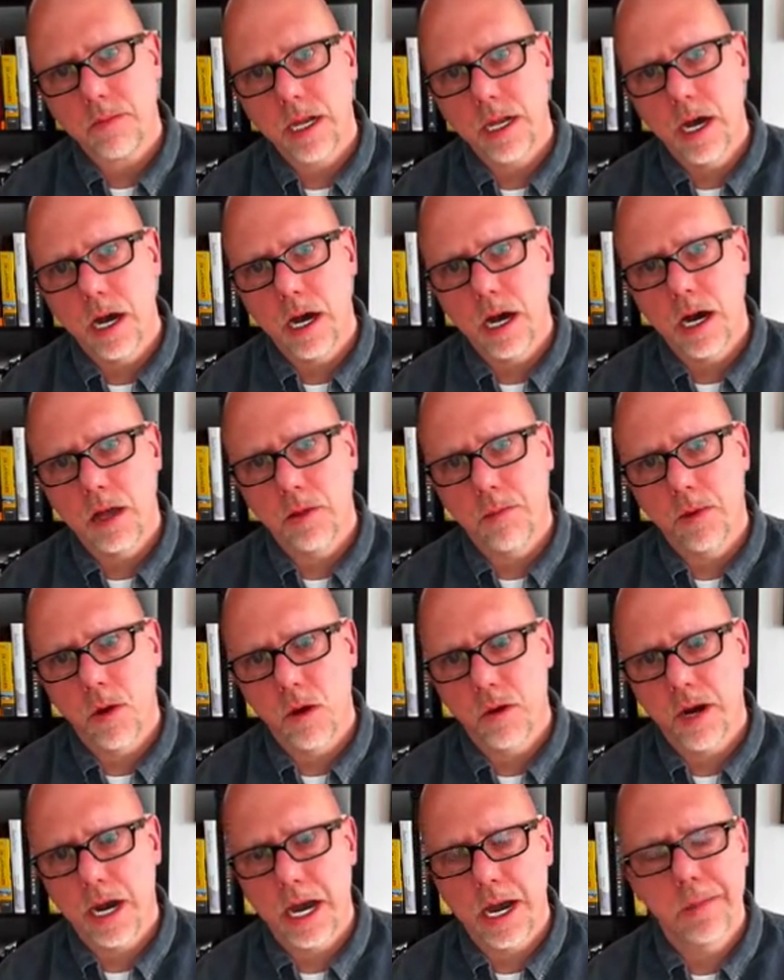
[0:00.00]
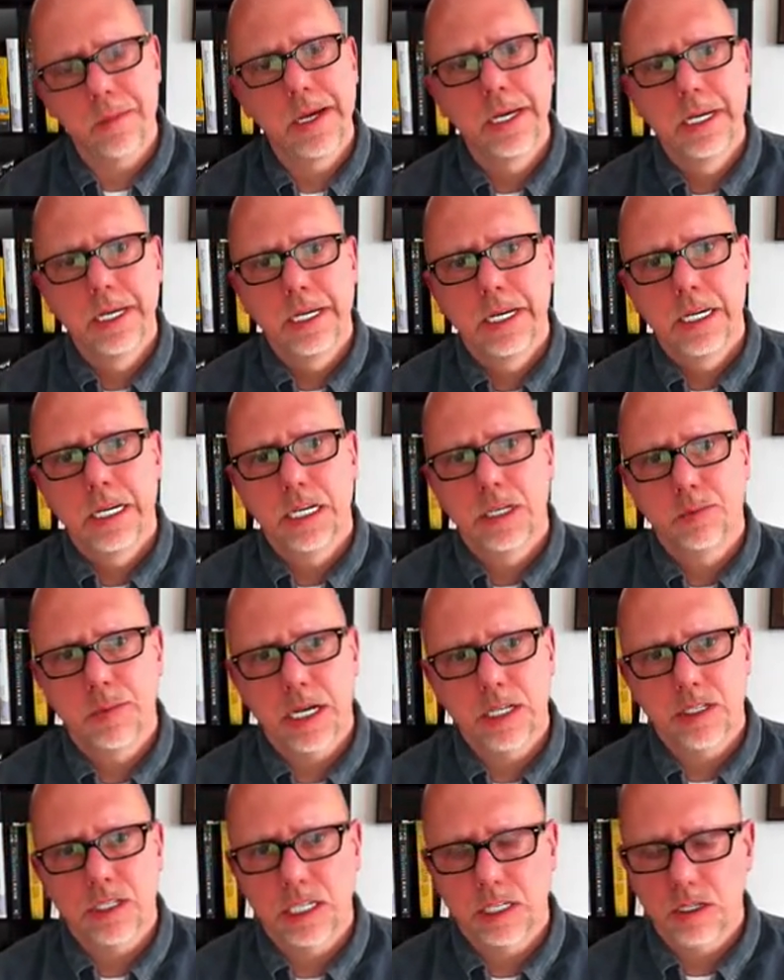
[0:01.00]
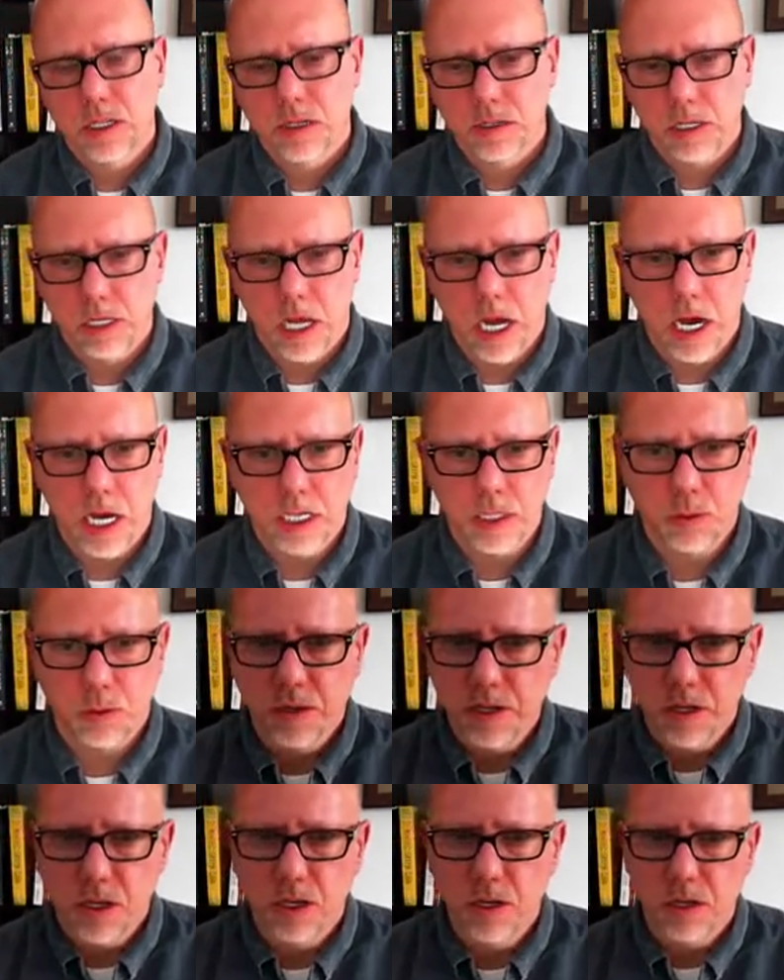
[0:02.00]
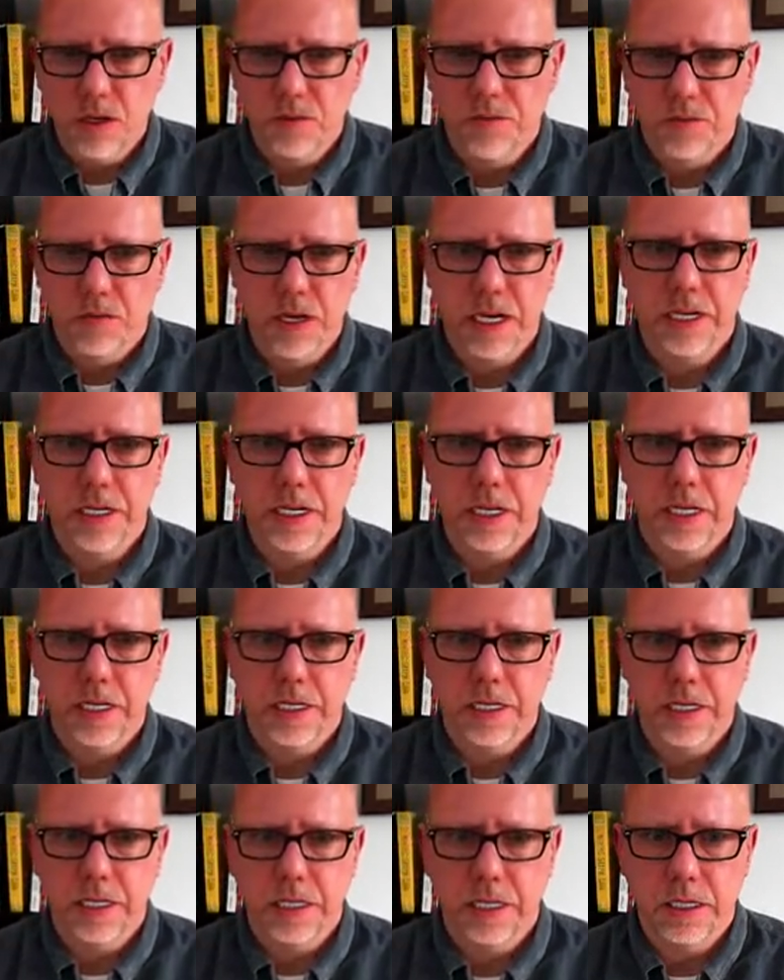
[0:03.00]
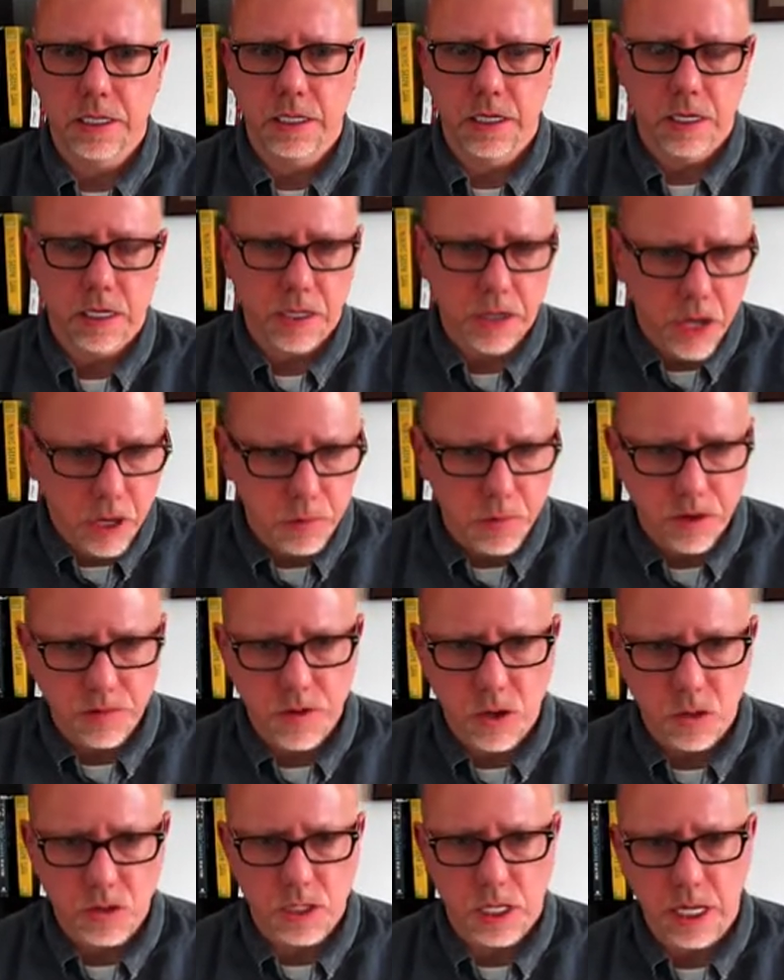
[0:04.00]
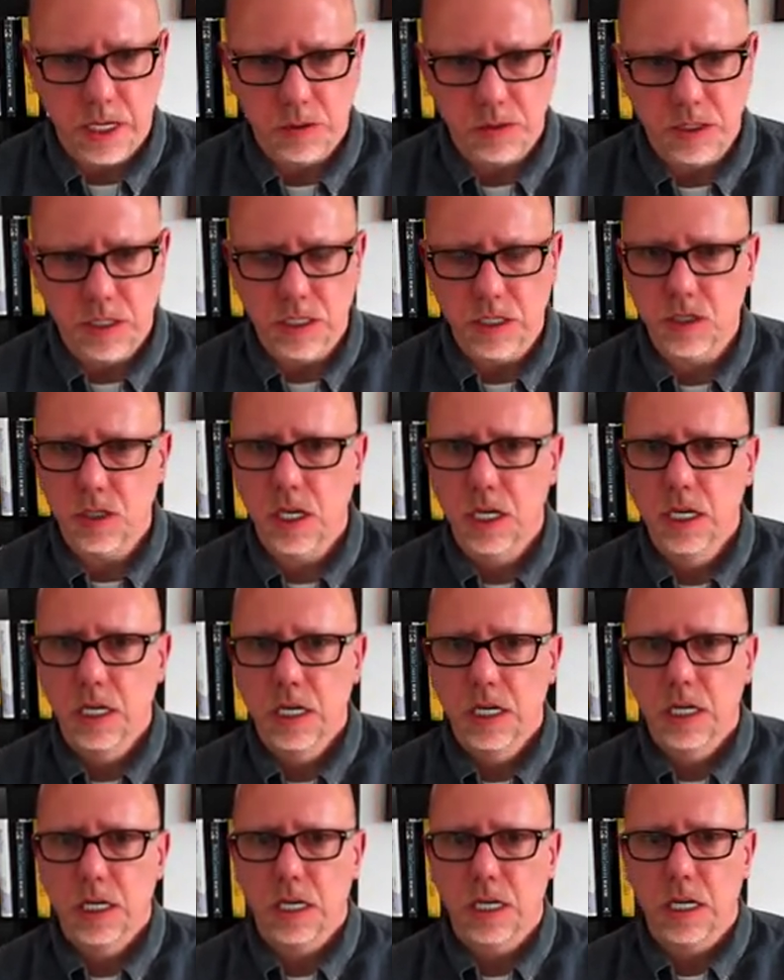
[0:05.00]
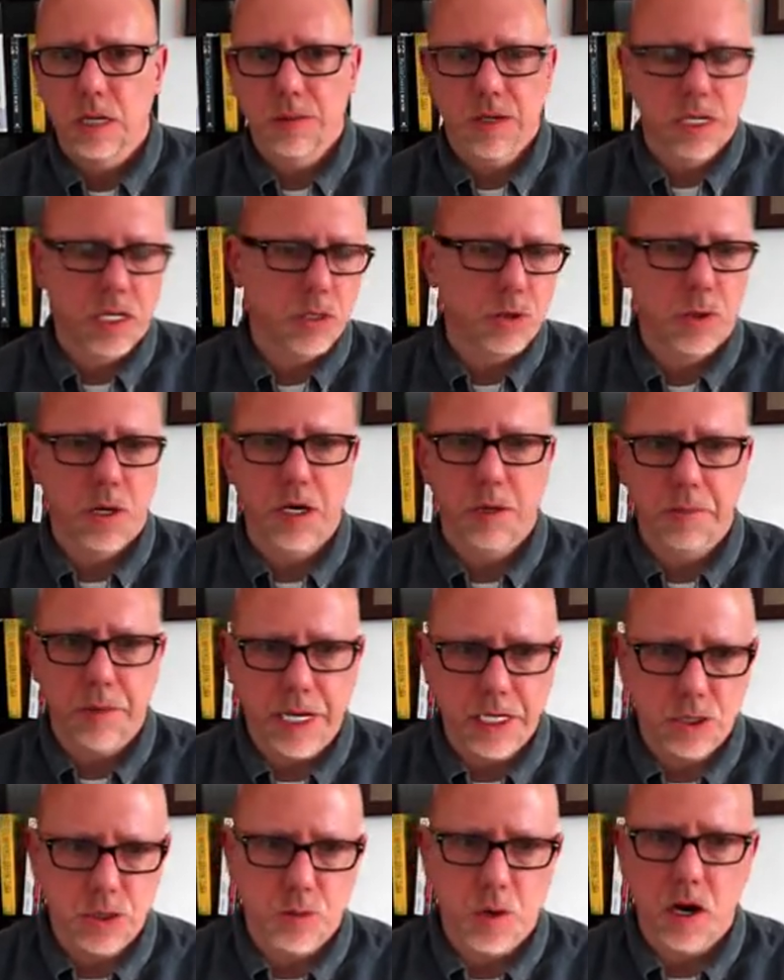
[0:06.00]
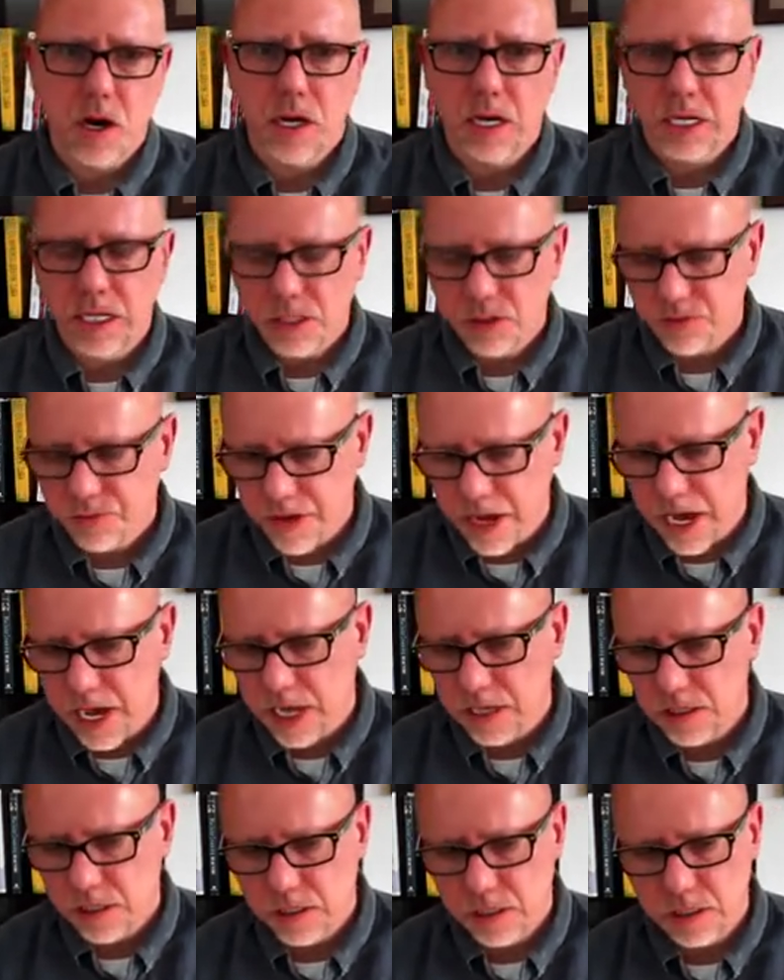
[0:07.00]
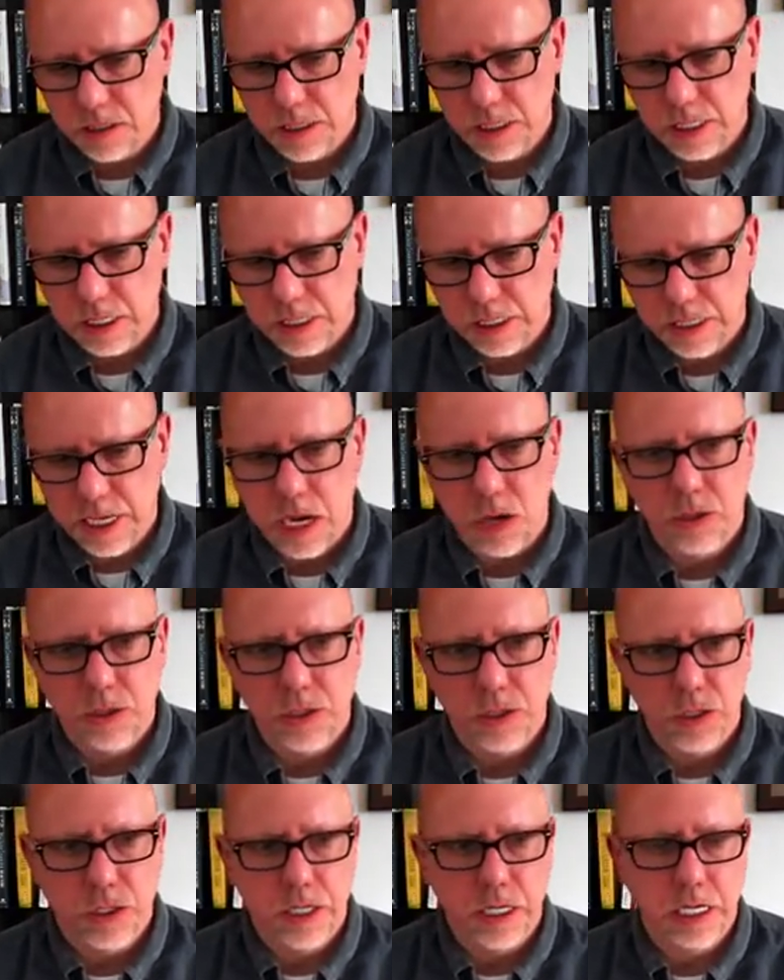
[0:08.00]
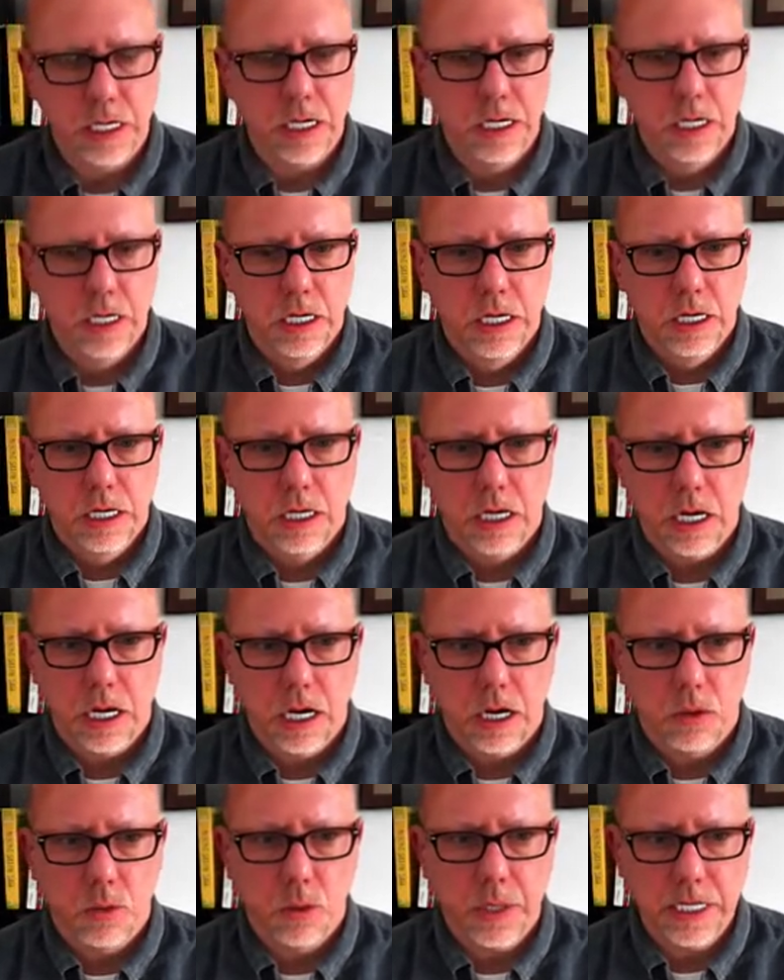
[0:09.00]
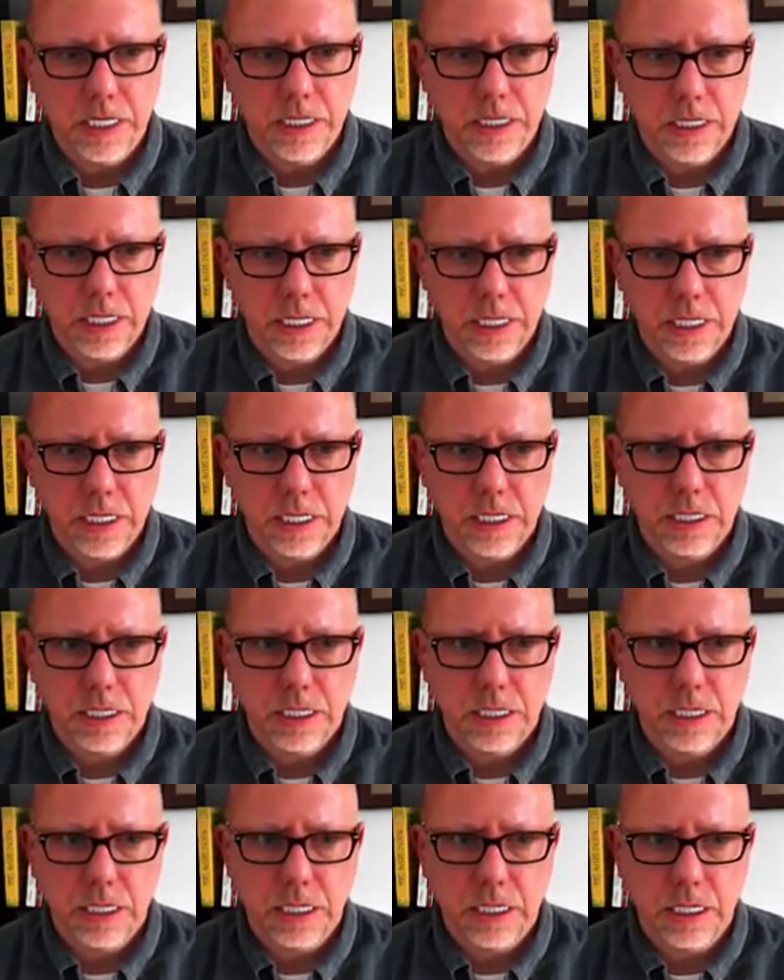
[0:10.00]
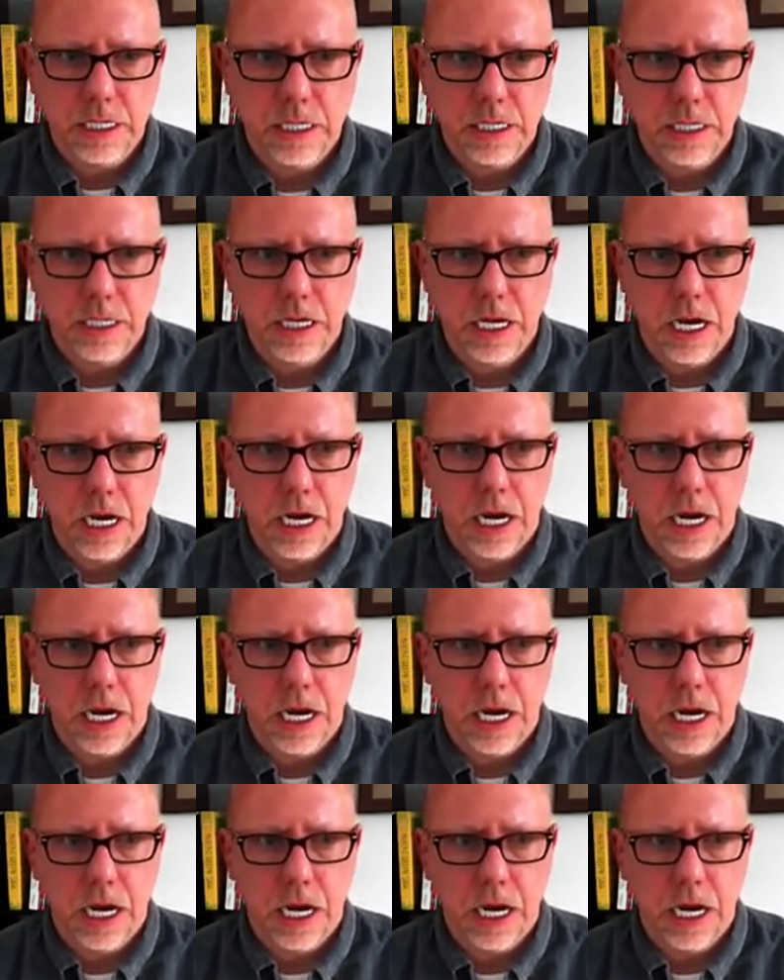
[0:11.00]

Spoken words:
The program is about 600 lines. We could have written it in a number of host languages. Because we're on a benchmark and it's fast and down and dirty, we did it in